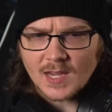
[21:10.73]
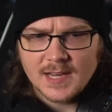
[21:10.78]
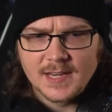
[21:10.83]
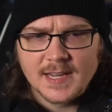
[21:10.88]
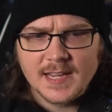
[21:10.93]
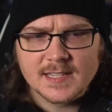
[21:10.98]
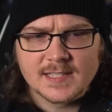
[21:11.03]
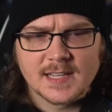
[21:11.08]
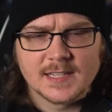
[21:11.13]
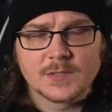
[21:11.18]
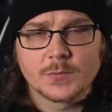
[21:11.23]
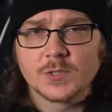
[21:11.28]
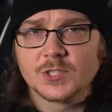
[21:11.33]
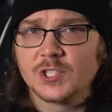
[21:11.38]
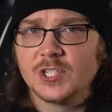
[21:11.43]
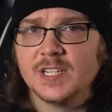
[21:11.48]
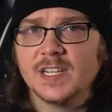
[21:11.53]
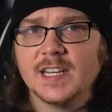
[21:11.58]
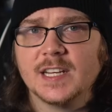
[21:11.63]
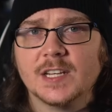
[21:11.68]
And yes, that's what
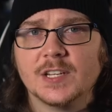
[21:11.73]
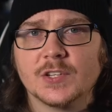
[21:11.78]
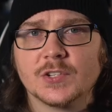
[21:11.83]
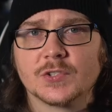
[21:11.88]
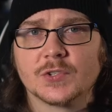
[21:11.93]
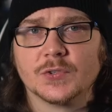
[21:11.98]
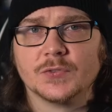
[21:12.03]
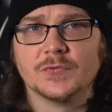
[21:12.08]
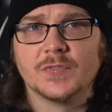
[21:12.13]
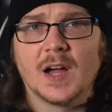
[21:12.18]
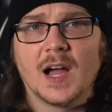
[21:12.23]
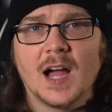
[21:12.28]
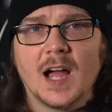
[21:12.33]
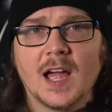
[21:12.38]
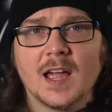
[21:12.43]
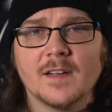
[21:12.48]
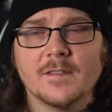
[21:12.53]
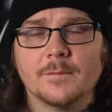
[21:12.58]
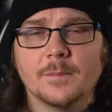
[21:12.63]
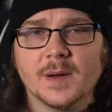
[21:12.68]
she needed to
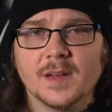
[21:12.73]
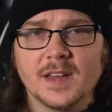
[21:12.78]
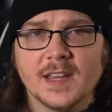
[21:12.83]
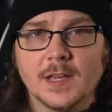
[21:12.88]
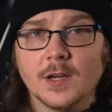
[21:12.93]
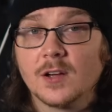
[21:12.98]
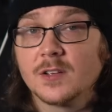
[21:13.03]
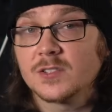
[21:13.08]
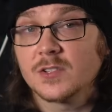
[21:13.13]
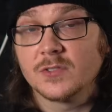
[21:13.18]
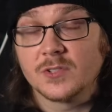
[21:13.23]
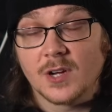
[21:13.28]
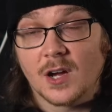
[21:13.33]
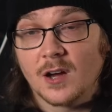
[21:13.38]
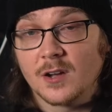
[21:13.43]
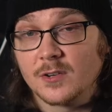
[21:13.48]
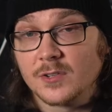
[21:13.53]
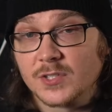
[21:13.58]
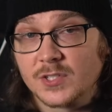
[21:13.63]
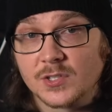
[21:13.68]
survive, but he also
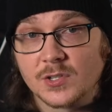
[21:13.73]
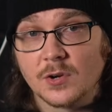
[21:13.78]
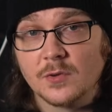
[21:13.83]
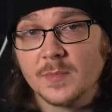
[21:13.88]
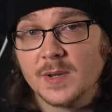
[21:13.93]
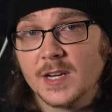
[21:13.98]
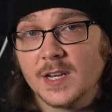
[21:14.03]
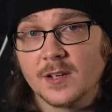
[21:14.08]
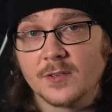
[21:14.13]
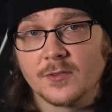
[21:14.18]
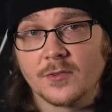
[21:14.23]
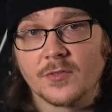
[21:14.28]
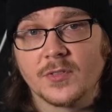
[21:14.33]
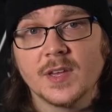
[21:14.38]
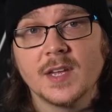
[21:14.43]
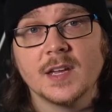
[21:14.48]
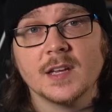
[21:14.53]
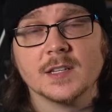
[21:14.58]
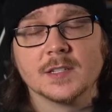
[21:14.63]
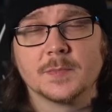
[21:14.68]
taught her so many other
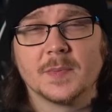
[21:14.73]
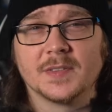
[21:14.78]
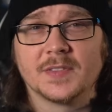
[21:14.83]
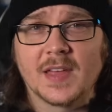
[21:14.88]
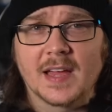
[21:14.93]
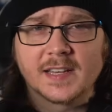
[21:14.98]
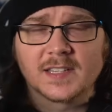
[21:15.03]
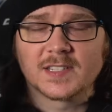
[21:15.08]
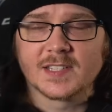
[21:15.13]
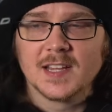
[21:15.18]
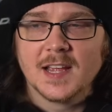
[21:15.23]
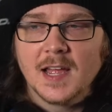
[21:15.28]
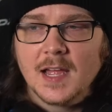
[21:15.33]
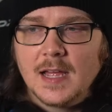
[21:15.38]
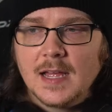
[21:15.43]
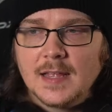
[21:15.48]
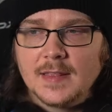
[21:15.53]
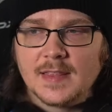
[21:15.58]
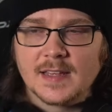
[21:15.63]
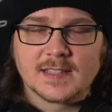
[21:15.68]
things. But that's
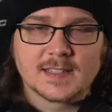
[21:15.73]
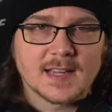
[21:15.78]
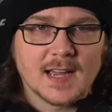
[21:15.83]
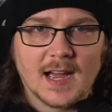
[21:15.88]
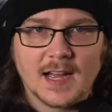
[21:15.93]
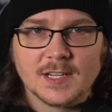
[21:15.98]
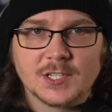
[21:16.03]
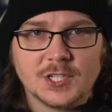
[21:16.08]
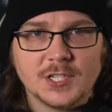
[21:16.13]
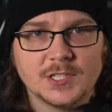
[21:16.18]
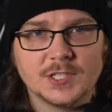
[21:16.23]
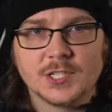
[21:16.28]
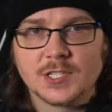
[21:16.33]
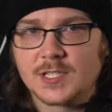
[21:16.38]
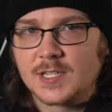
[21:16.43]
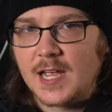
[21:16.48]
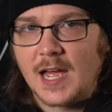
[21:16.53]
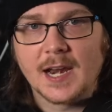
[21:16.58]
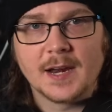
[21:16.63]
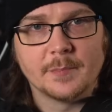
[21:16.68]
kind of, she's
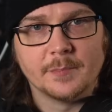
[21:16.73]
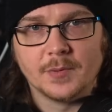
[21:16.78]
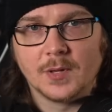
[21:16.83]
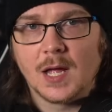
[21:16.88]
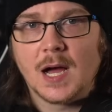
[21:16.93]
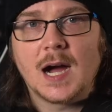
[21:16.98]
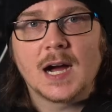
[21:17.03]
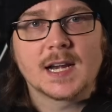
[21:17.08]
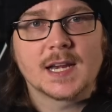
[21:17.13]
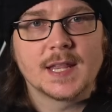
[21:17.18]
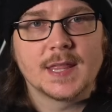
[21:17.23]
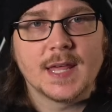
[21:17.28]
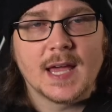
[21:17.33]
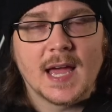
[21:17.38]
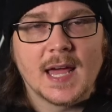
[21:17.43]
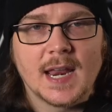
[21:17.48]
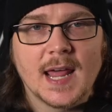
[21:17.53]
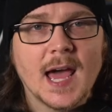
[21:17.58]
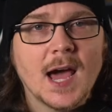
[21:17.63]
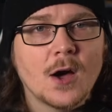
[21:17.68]
just kind of blocked
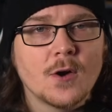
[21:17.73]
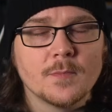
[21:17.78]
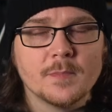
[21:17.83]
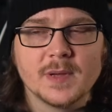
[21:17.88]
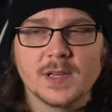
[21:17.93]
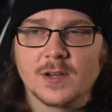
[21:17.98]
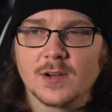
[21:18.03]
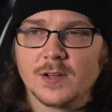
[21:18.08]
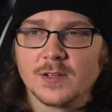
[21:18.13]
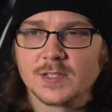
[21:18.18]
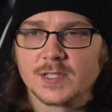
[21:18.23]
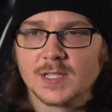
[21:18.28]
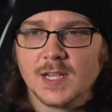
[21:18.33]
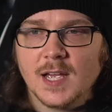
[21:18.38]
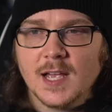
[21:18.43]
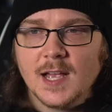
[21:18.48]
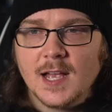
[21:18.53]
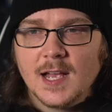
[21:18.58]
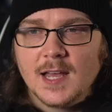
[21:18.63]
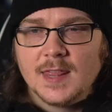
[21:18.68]
that out because
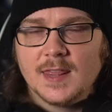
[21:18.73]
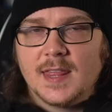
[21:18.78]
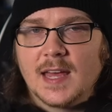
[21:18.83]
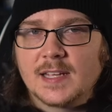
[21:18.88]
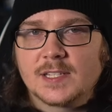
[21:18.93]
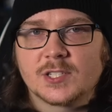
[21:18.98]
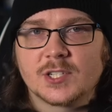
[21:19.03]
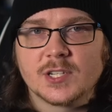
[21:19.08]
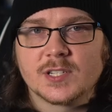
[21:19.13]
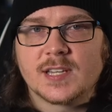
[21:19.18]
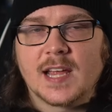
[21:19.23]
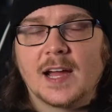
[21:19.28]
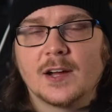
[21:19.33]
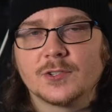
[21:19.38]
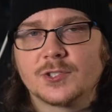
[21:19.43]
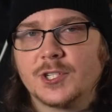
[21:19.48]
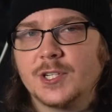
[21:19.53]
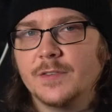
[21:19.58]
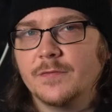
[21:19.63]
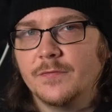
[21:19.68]
that's just how
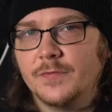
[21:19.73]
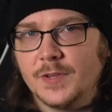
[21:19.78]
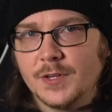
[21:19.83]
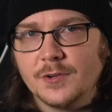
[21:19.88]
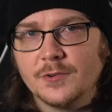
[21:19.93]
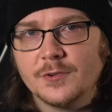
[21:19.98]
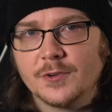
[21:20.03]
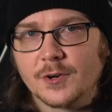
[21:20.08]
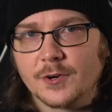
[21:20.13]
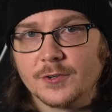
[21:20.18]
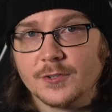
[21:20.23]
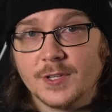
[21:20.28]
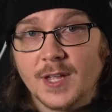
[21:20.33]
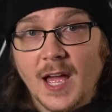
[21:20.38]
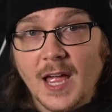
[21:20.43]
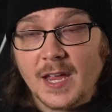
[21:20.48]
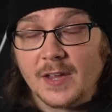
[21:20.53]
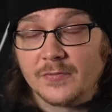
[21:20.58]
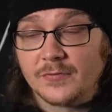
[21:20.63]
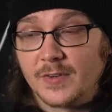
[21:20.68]
she viewed her
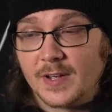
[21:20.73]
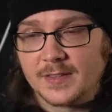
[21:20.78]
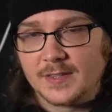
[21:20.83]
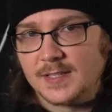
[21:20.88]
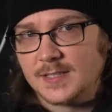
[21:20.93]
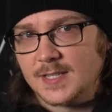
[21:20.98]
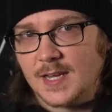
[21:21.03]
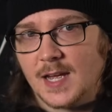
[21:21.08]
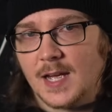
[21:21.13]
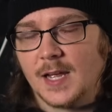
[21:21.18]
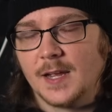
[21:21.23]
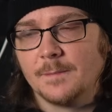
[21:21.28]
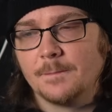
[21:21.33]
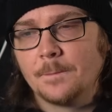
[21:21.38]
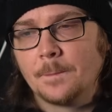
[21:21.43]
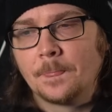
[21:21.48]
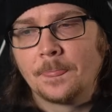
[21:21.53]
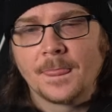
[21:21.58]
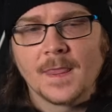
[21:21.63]
life at the time.